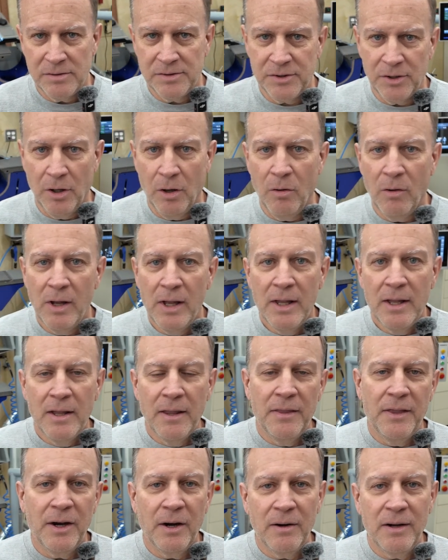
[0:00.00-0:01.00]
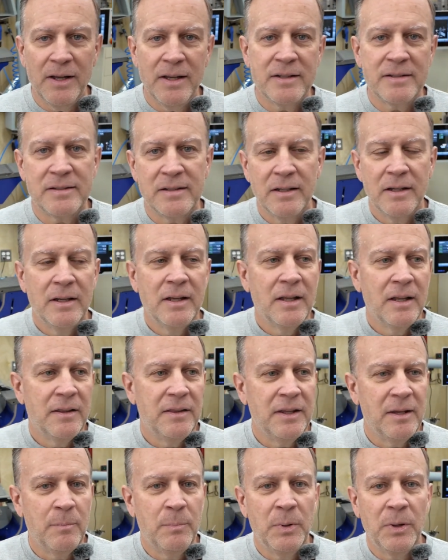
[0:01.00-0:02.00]
So there is
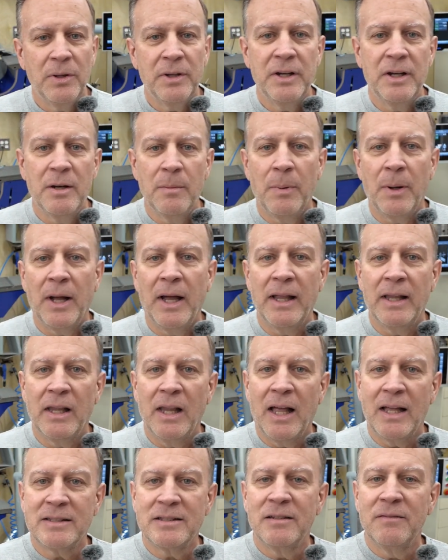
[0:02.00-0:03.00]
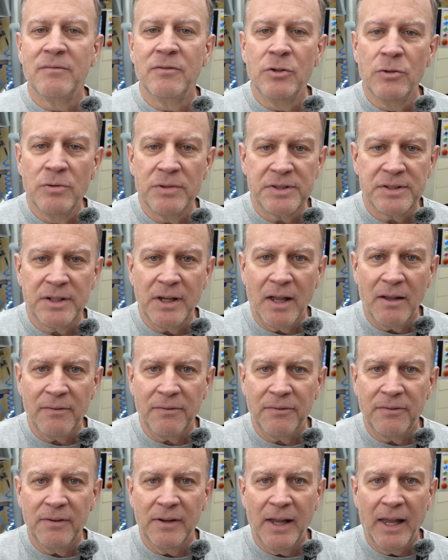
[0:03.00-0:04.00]
the ability to buy lots of new
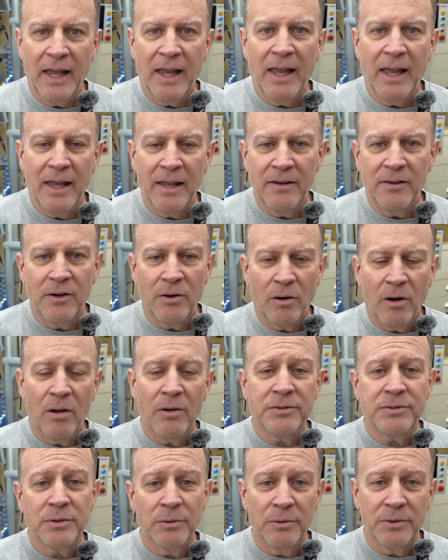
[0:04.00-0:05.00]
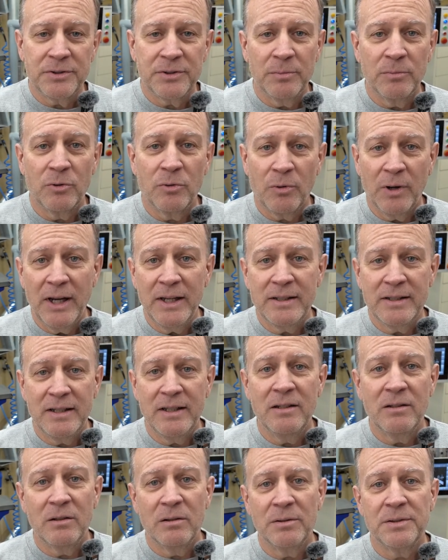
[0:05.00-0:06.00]
stuff, and there also are some great
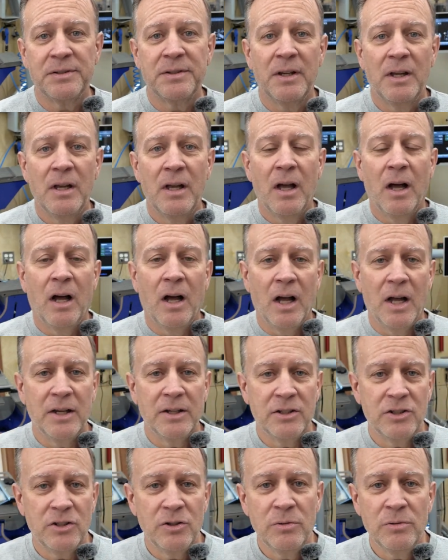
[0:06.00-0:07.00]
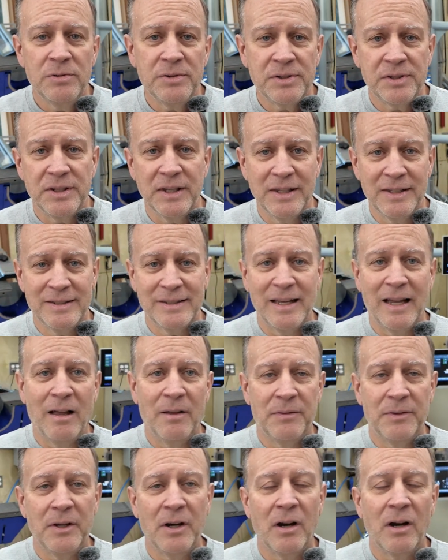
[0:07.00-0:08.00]
deals on used things
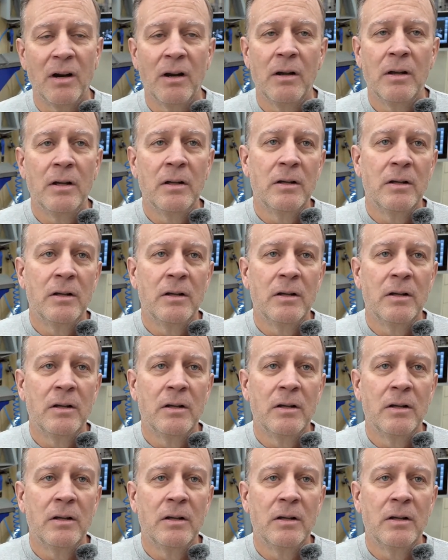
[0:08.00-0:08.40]
out there.